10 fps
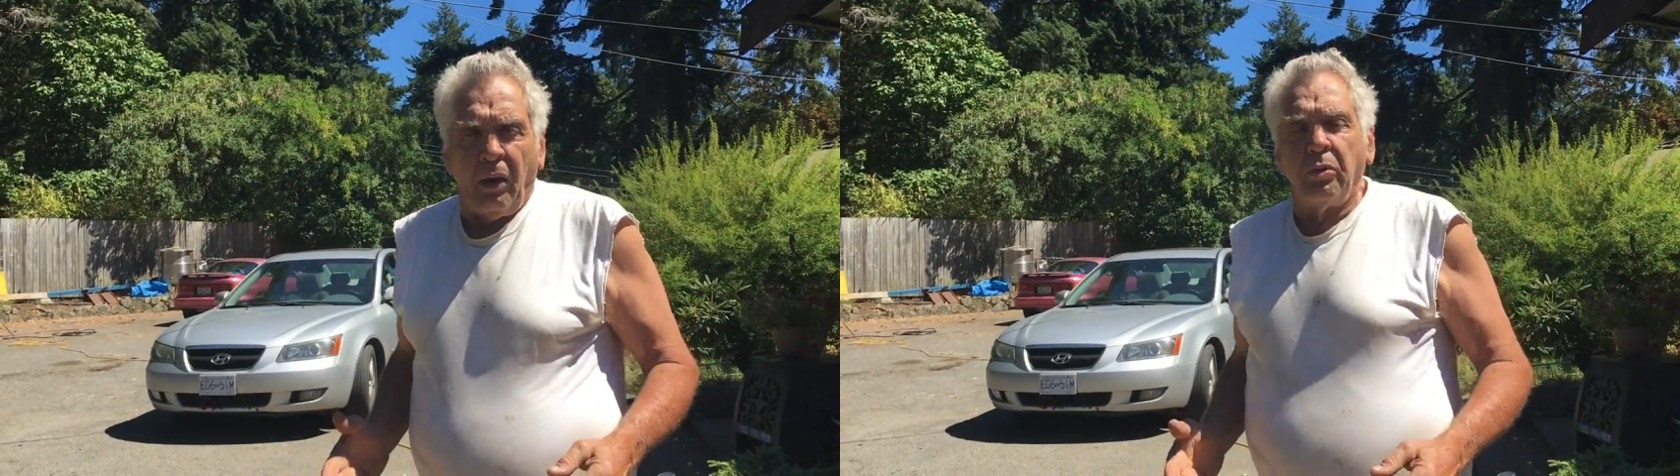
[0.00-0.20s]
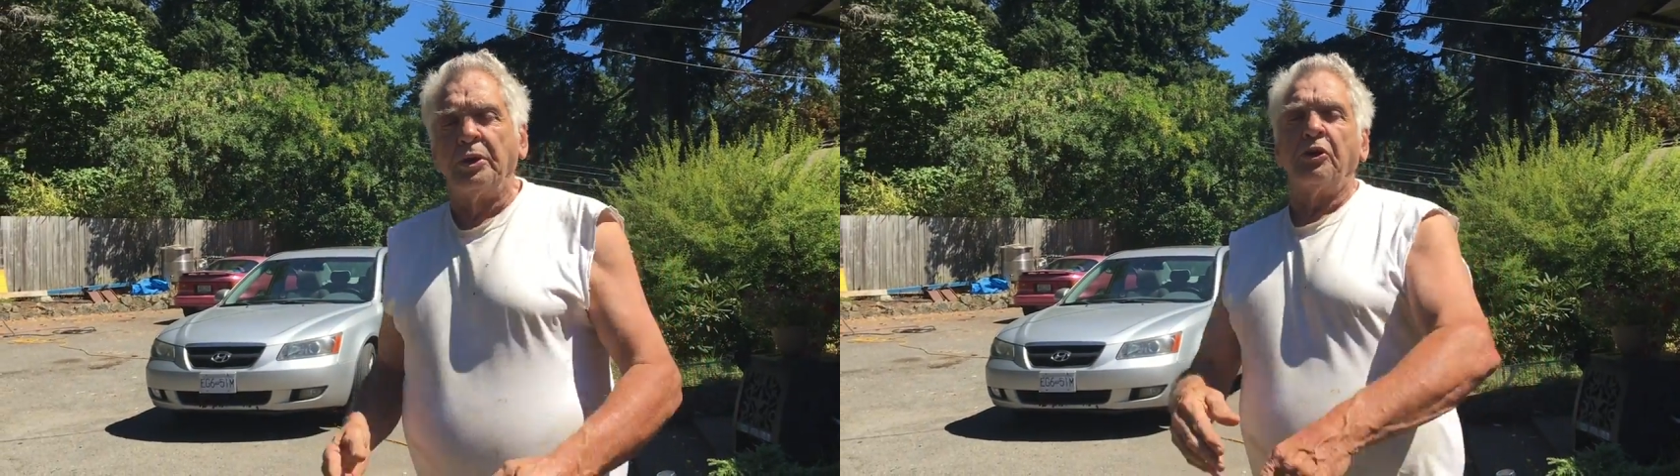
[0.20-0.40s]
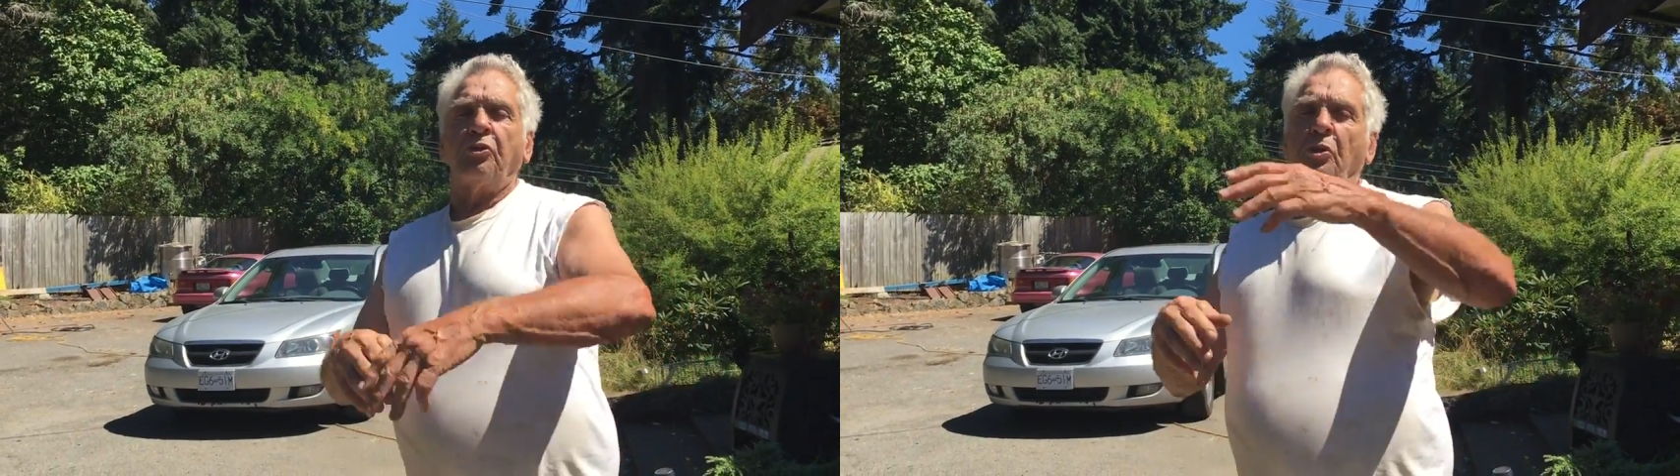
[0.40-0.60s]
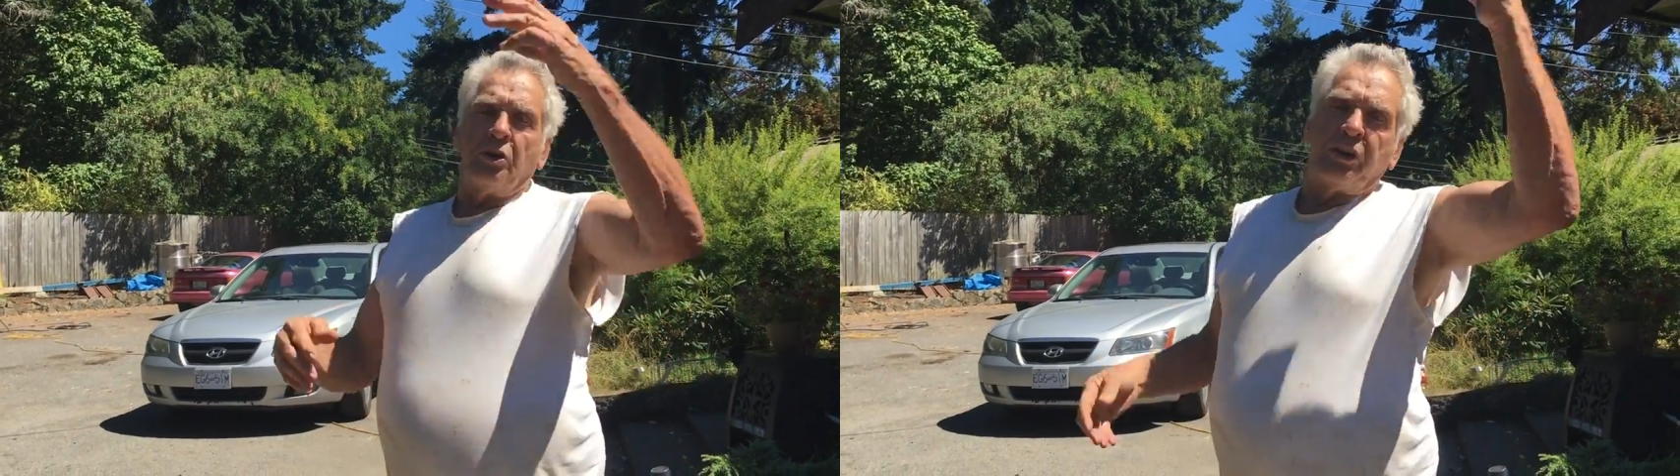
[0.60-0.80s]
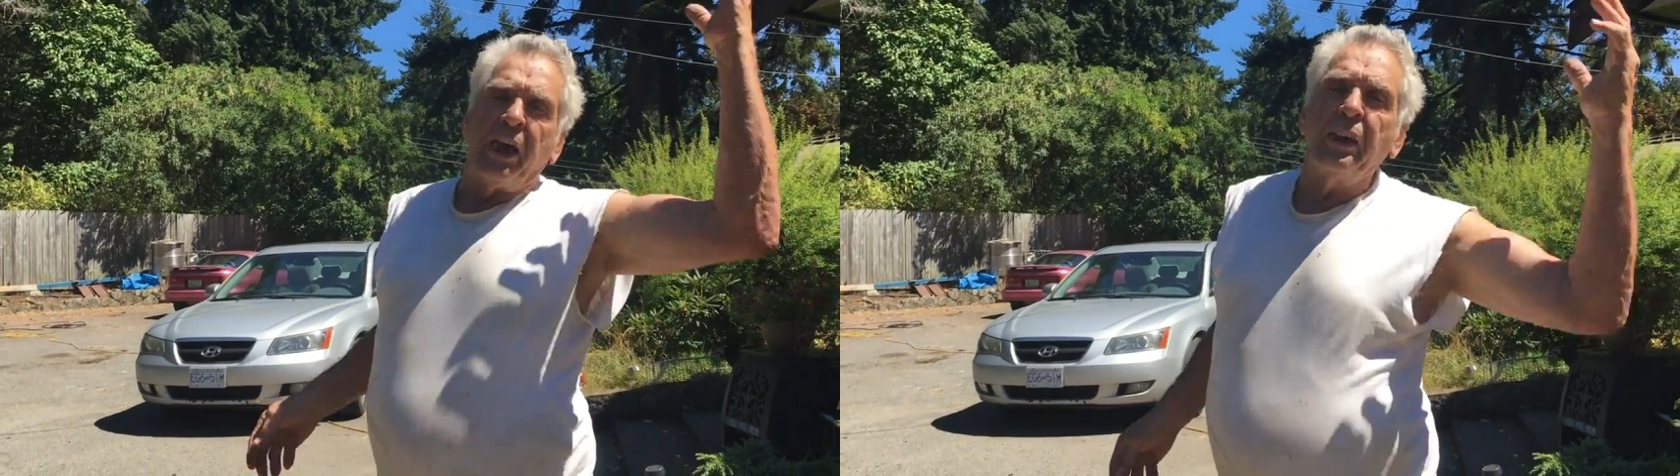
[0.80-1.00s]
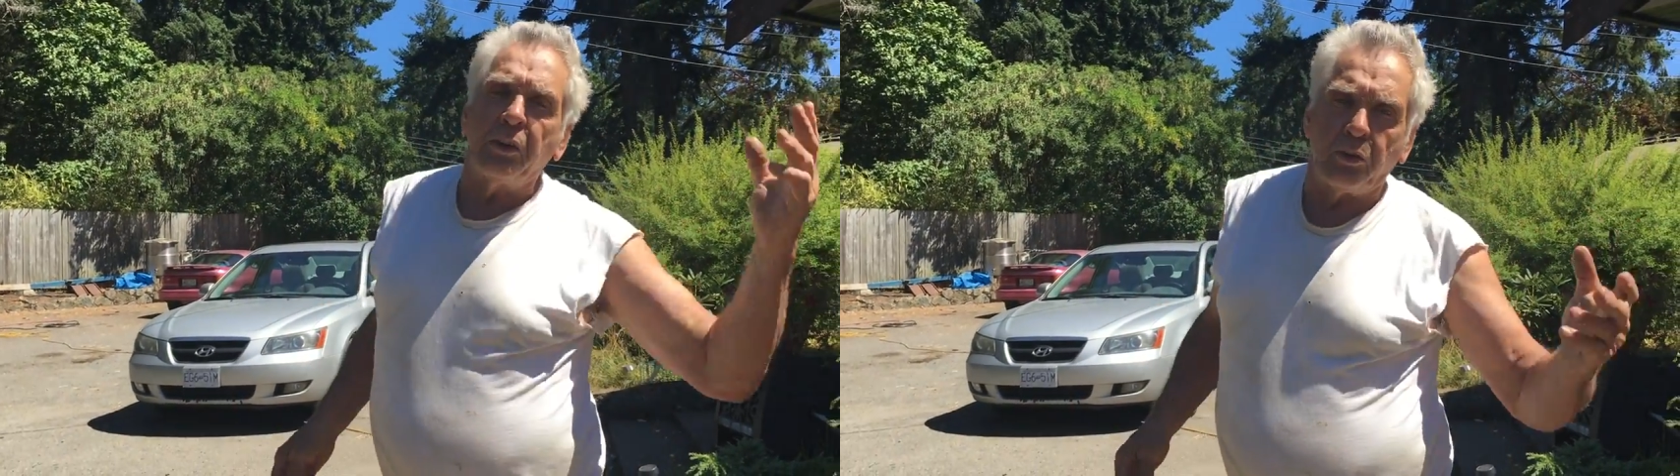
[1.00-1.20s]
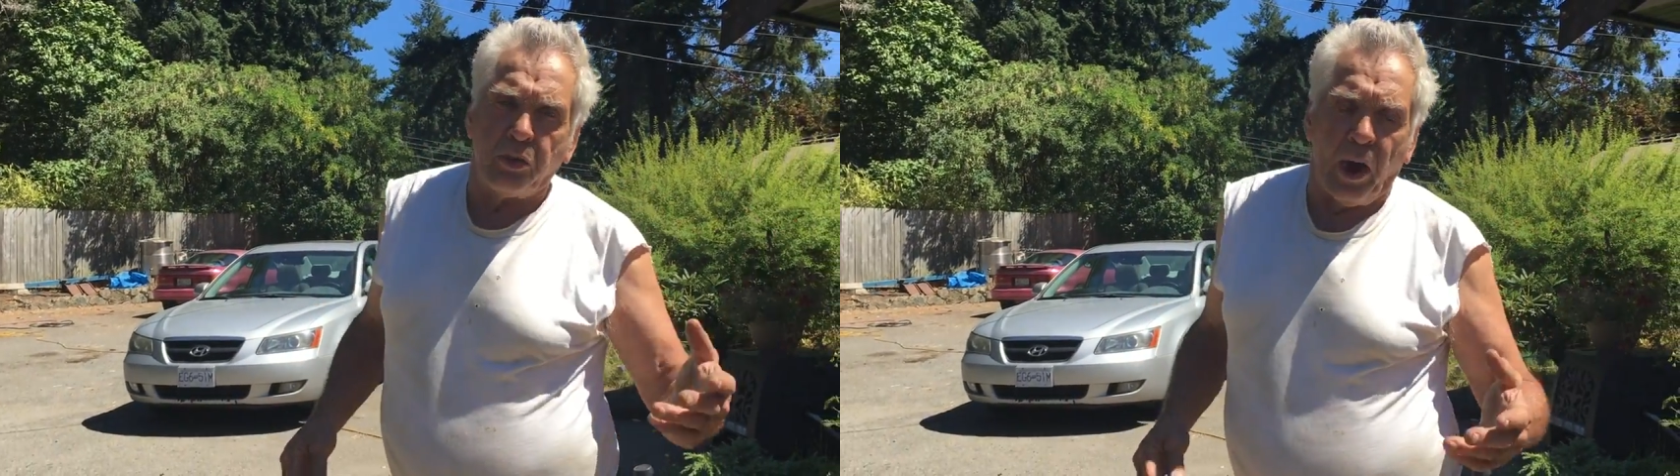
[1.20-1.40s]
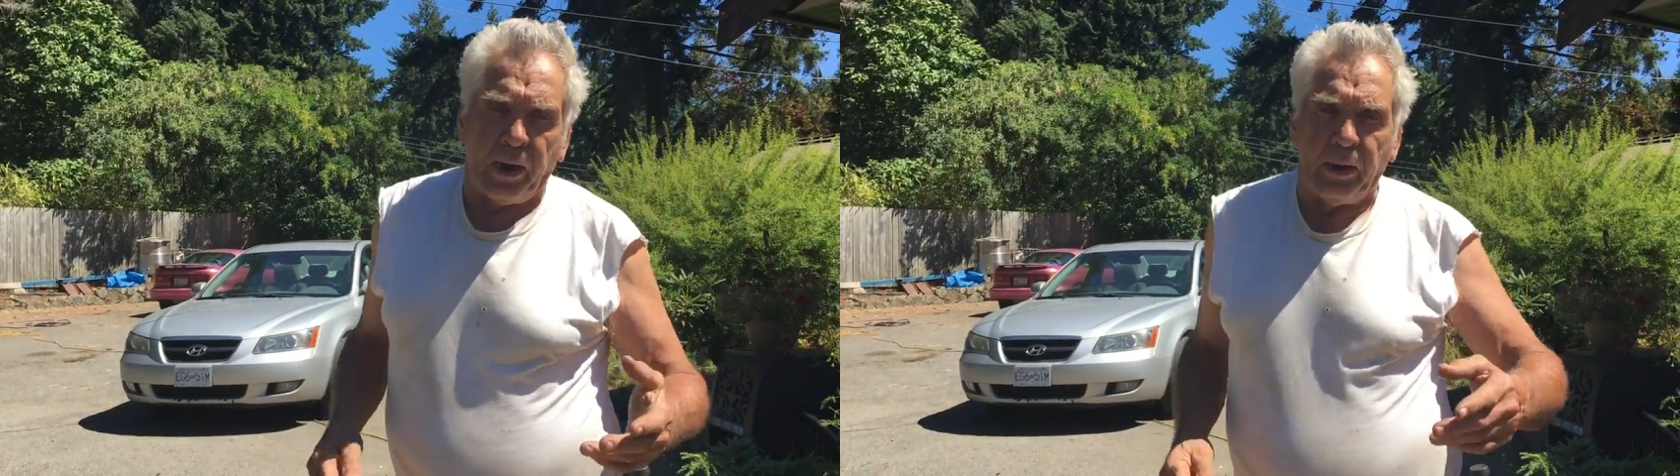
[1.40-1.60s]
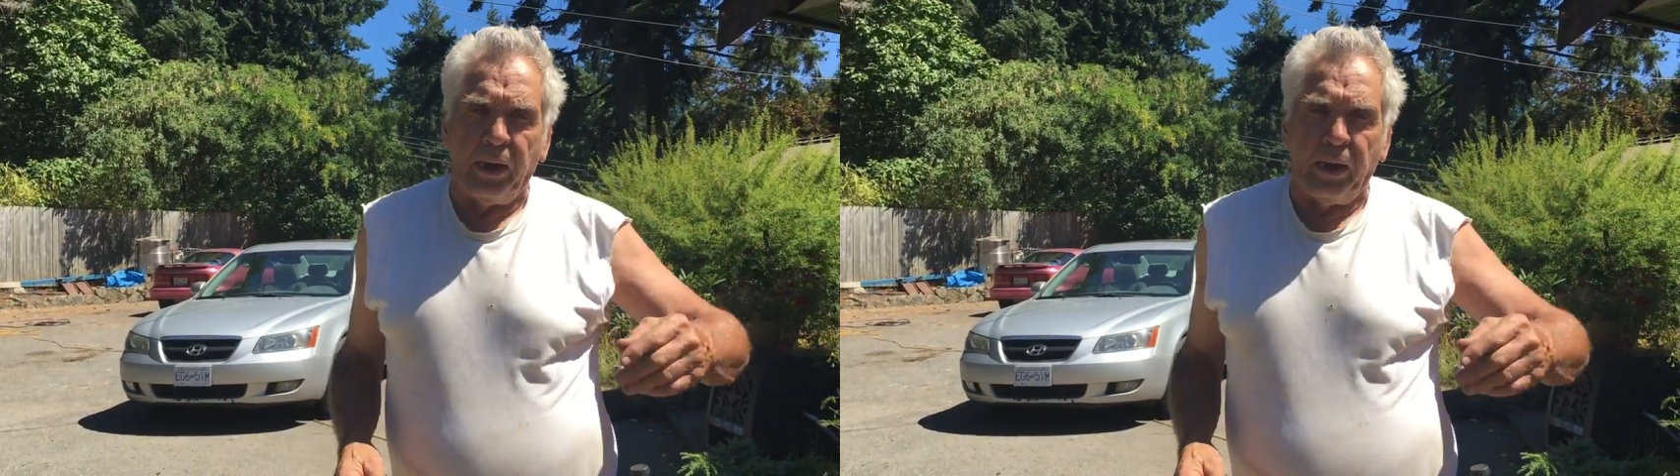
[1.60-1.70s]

we're just going to take your truck,"